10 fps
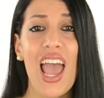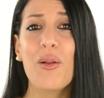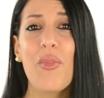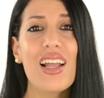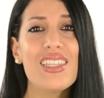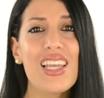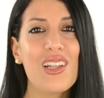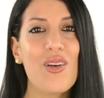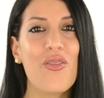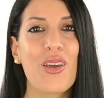and by the
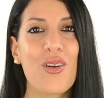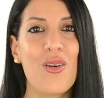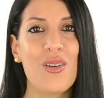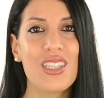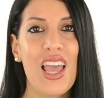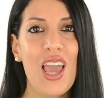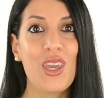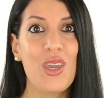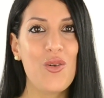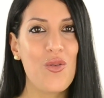end of the course,
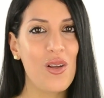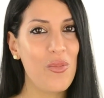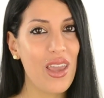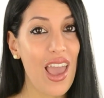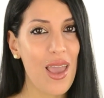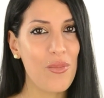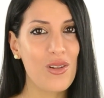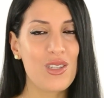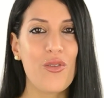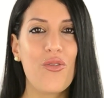you will be
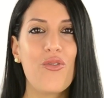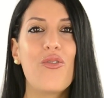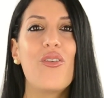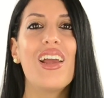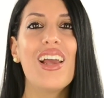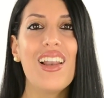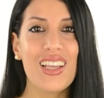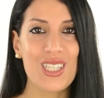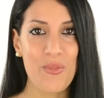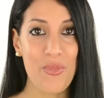able to
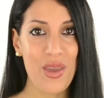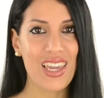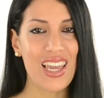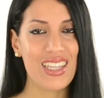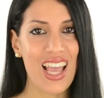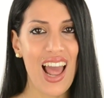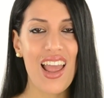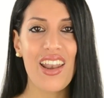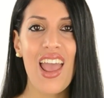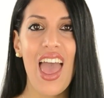freely speak
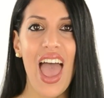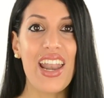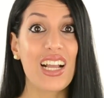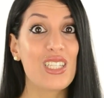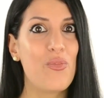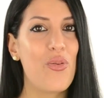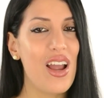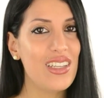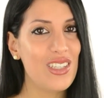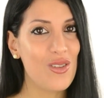Italian and express